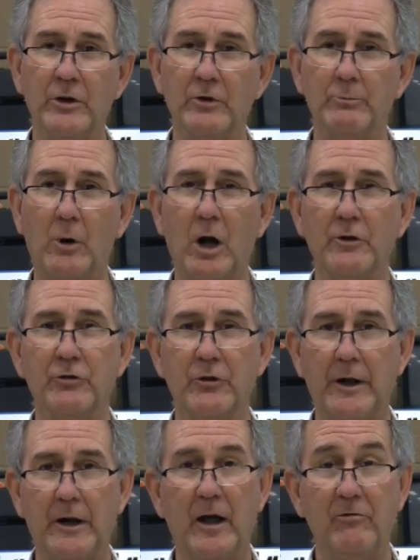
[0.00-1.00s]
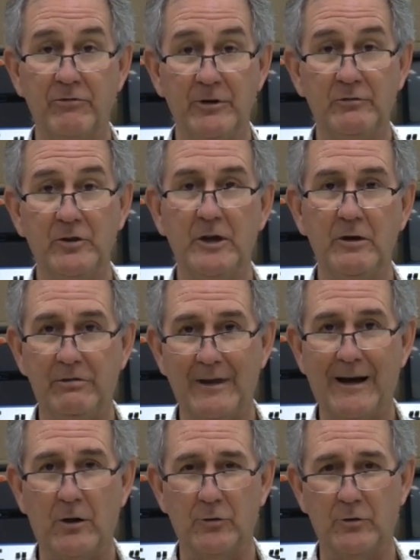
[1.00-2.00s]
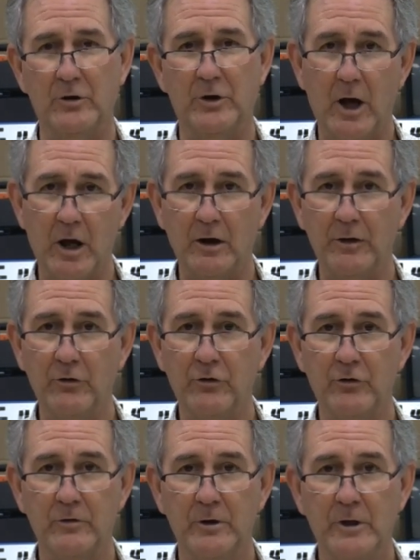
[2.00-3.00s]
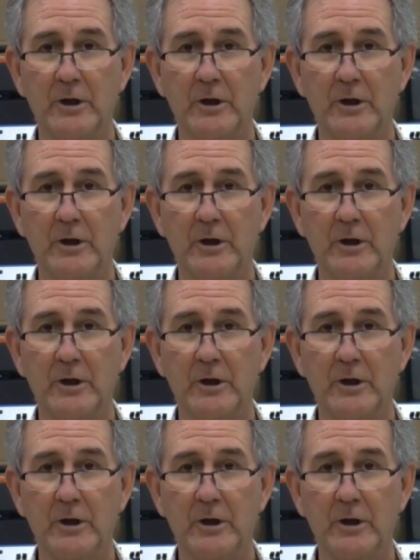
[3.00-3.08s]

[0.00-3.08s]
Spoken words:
His bond set at $50,000.